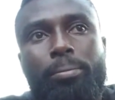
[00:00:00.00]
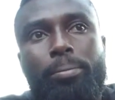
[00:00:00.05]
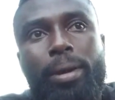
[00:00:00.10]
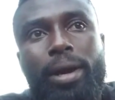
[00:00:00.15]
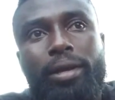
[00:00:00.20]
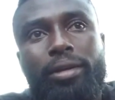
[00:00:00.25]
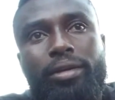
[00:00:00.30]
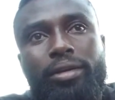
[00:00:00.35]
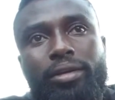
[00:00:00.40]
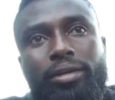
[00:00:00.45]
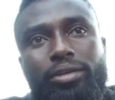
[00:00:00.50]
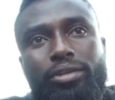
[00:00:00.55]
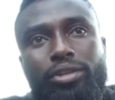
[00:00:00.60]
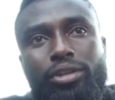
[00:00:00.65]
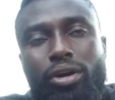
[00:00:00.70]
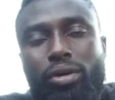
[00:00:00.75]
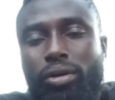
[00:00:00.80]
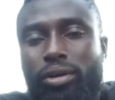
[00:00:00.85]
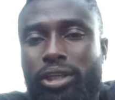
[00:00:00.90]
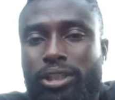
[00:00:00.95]
But
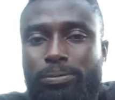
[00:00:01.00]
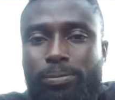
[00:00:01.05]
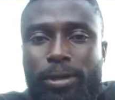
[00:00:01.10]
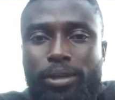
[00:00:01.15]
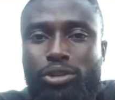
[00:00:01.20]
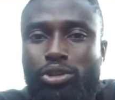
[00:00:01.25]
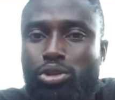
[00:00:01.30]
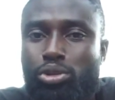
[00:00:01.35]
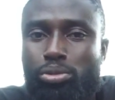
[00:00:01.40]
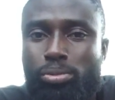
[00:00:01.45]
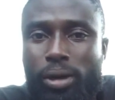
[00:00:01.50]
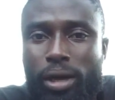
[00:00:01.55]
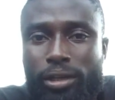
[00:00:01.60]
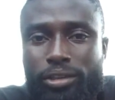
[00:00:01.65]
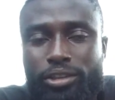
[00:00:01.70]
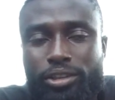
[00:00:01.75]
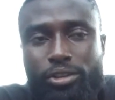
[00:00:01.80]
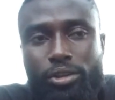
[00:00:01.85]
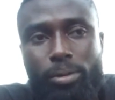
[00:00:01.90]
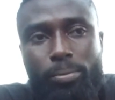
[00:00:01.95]
you don't want to spend too
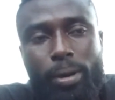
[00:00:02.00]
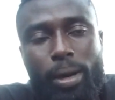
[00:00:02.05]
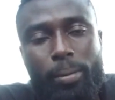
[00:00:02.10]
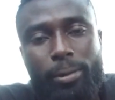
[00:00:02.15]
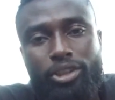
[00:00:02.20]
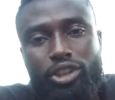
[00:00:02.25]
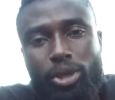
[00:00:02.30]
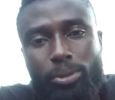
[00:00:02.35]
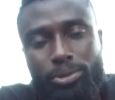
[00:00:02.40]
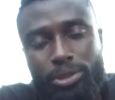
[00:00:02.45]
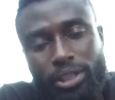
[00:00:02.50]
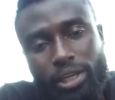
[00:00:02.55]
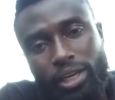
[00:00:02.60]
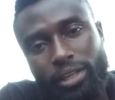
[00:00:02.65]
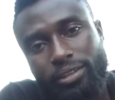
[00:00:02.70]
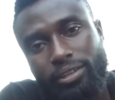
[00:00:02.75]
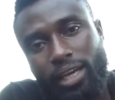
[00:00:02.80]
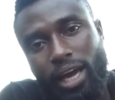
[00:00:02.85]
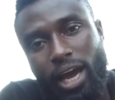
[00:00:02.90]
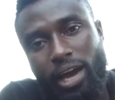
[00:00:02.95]
much. You know, barbershop
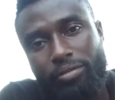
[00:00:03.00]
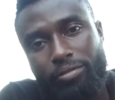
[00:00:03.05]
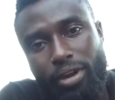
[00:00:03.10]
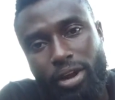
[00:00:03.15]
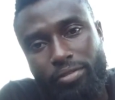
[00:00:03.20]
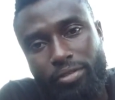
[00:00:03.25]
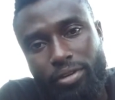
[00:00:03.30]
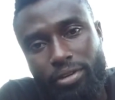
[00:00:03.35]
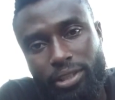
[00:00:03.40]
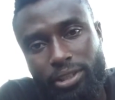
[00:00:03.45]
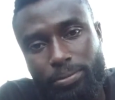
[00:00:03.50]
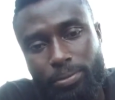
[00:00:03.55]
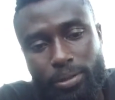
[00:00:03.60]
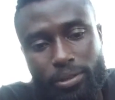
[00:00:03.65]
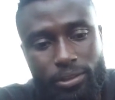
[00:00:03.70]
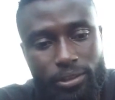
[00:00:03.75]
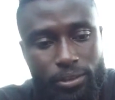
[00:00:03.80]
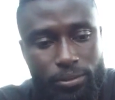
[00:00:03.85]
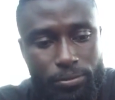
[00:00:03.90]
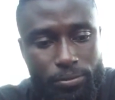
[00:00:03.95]
chairs are very, very
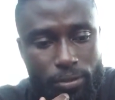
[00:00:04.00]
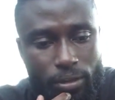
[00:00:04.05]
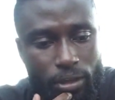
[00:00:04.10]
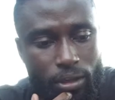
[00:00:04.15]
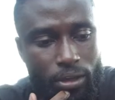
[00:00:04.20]
expensive.